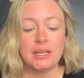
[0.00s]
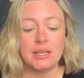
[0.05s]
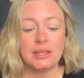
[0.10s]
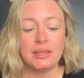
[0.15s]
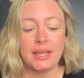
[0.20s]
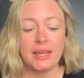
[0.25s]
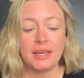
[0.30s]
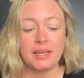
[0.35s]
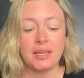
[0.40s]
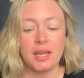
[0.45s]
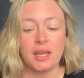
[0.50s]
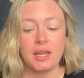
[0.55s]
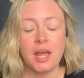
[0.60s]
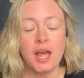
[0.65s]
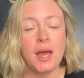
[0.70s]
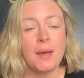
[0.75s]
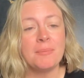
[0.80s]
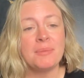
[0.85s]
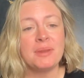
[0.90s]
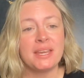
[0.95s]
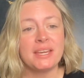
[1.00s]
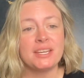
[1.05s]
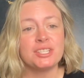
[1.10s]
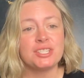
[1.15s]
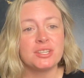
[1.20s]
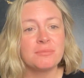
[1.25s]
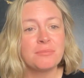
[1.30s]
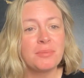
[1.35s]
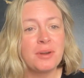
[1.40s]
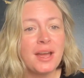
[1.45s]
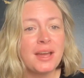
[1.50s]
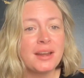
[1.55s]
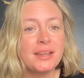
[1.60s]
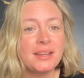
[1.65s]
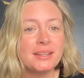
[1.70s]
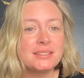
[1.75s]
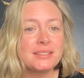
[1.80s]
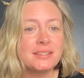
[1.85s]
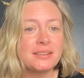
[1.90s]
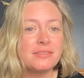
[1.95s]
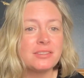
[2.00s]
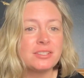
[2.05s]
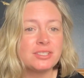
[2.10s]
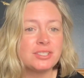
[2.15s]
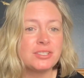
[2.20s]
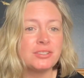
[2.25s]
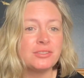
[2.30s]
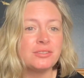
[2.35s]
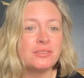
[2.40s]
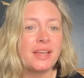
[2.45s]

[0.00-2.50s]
like a combination product of the two,